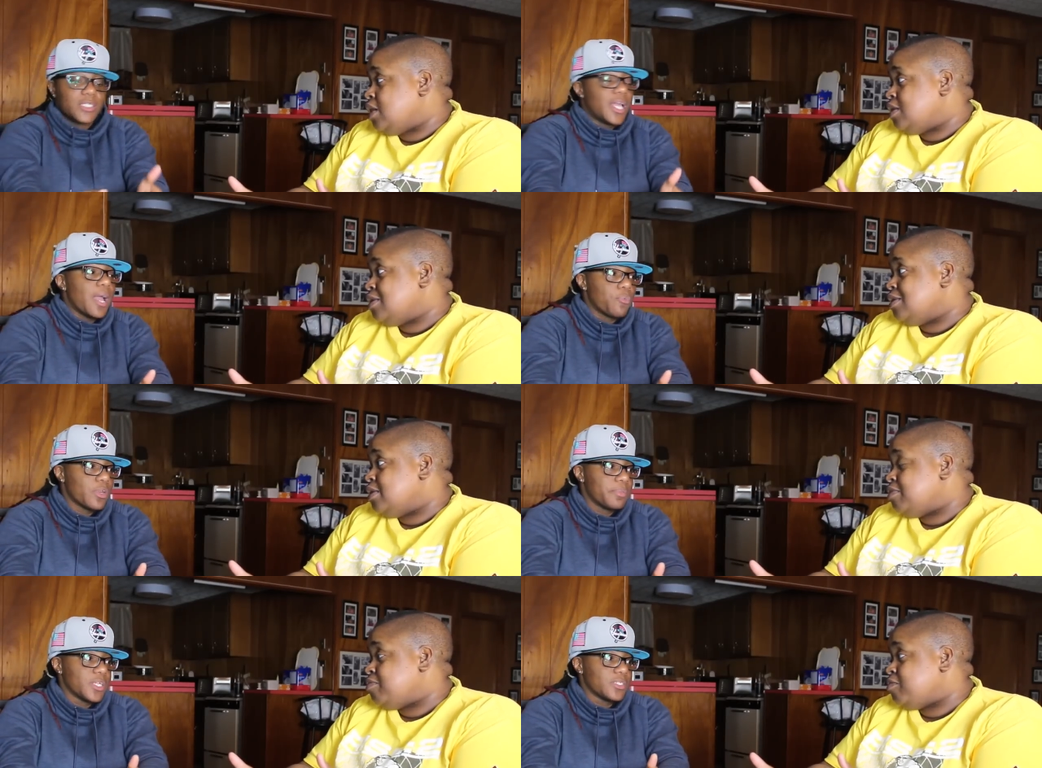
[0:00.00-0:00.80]
Speaker 1: Because that
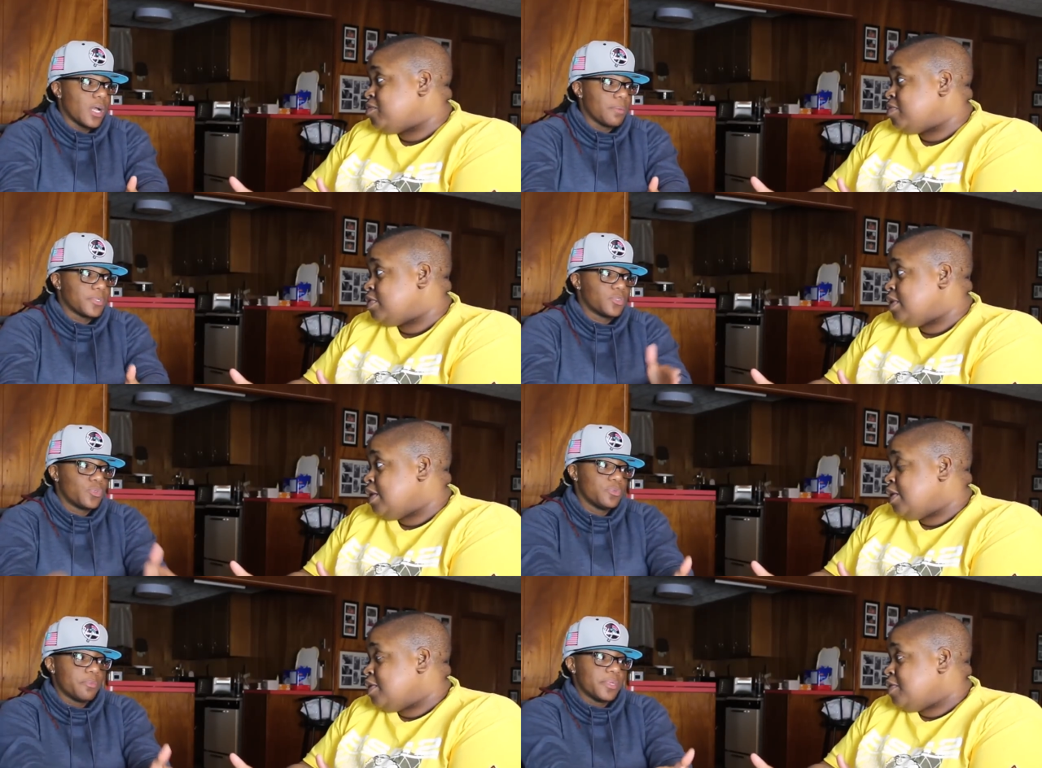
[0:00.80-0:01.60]
would have been a dub. Because
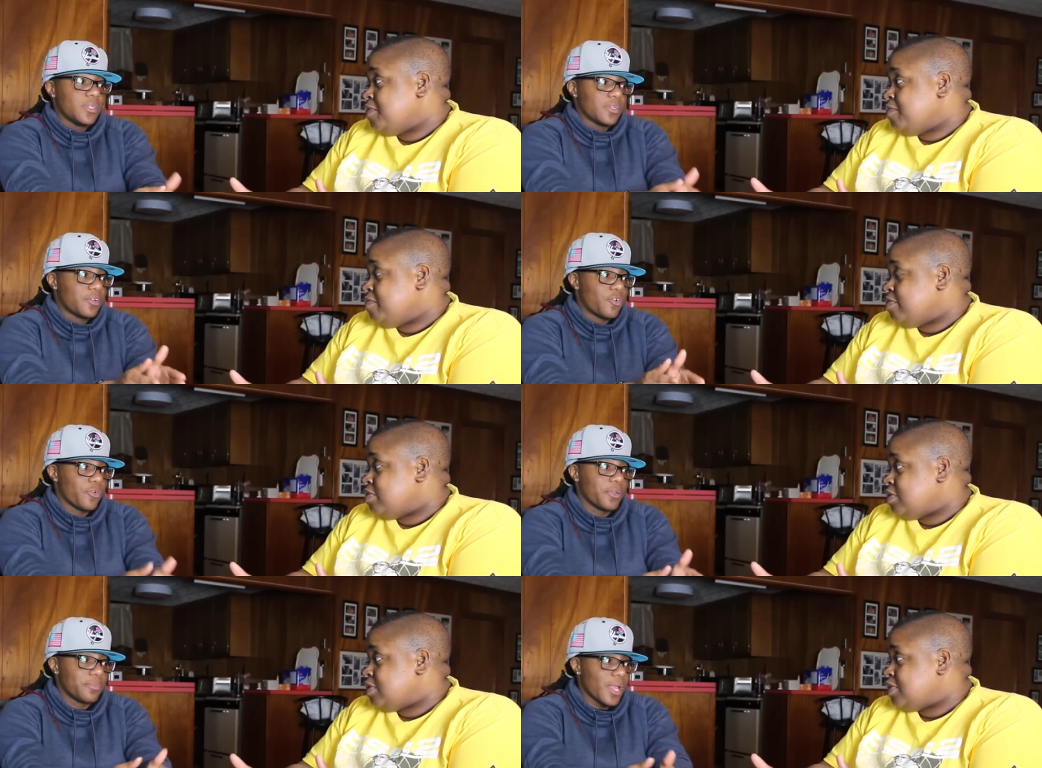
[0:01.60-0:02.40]
we would have been in the
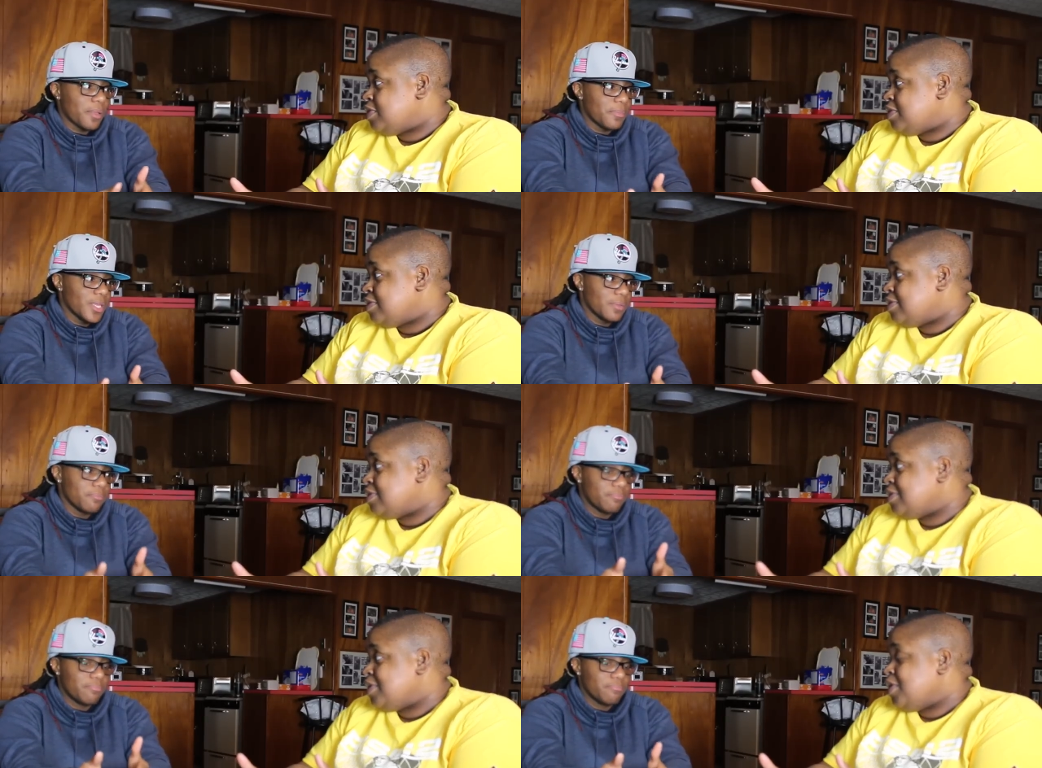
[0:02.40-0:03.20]
crib like
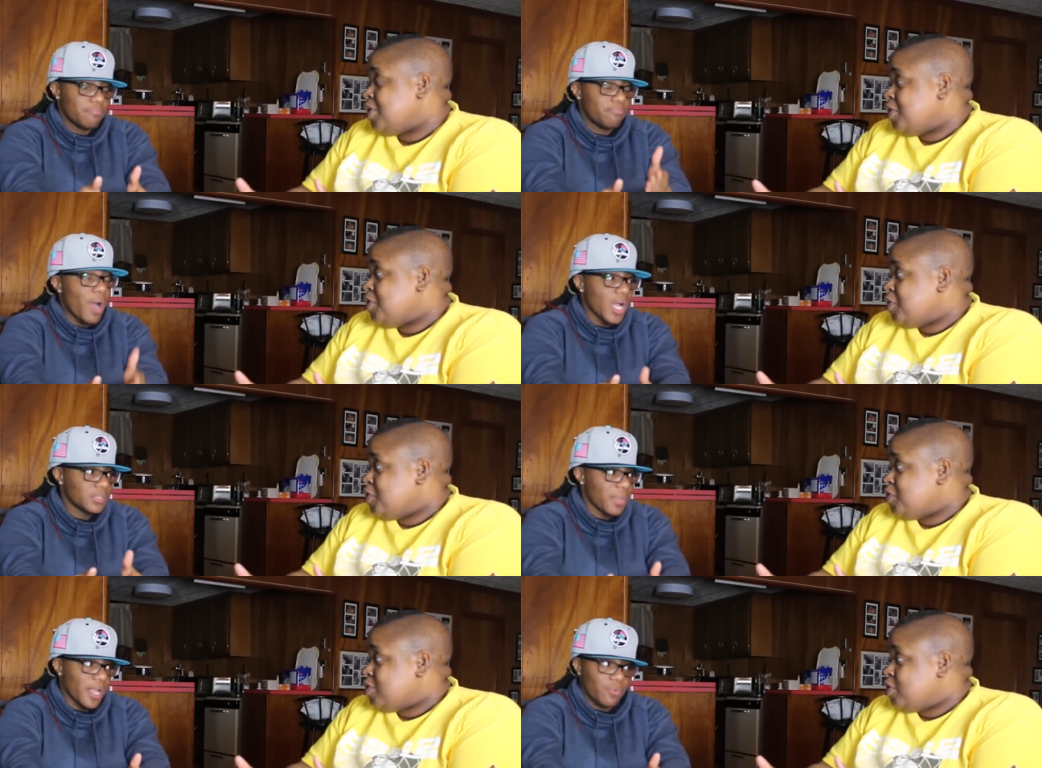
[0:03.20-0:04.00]
making
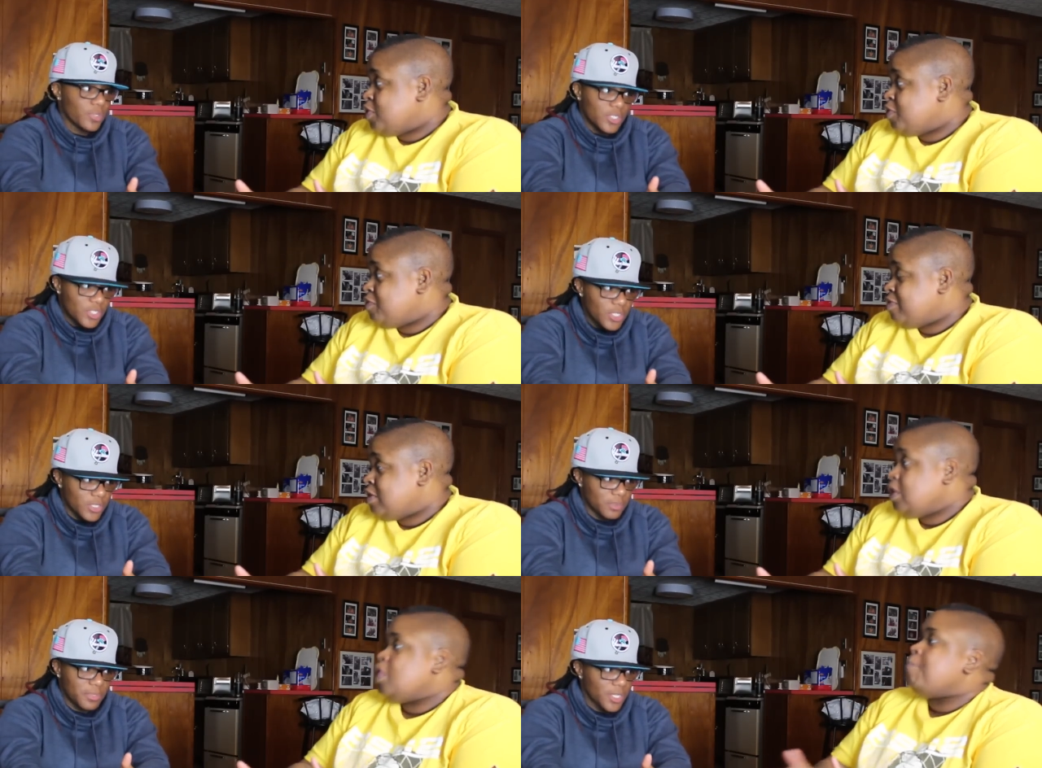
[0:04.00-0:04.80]
box macaroni and cheese.